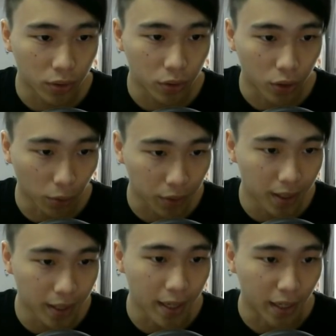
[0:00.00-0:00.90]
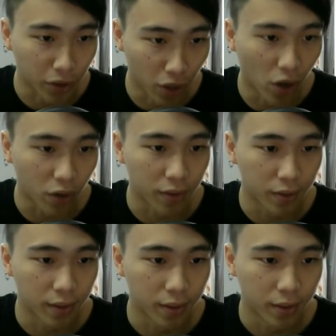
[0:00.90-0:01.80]
totally ignore
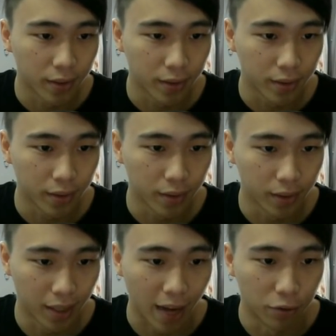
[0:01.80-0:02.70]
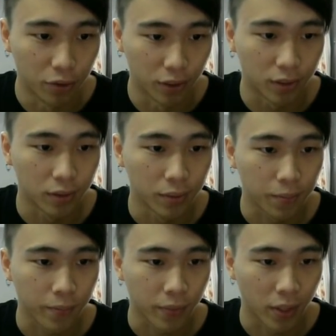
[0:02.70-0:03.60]
the light runes.
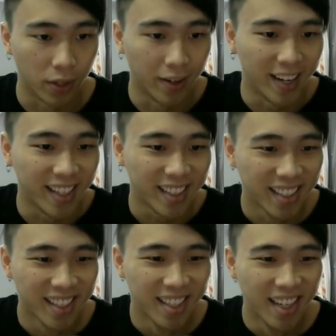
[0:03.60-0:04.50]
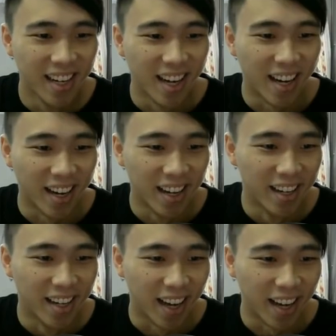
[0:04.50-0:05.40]
Right,
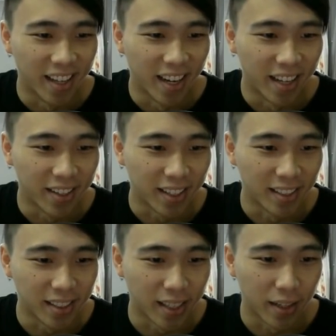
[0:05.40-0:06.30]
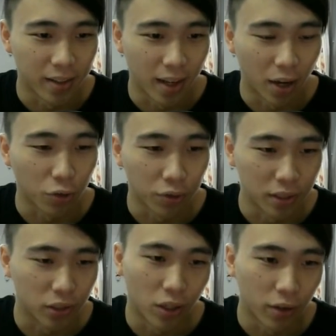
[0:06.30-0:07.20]
and then you can see that auto
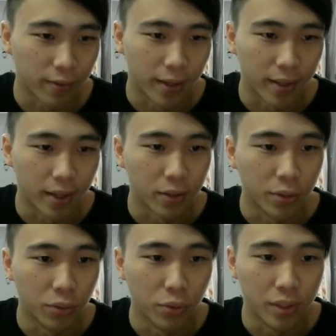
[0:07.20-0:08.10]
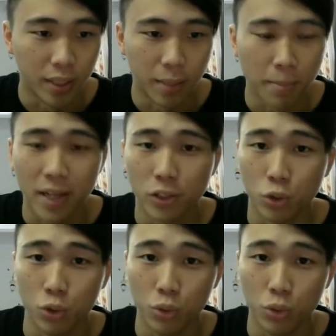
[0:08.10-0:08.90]
dissolve, and then you didn't manage to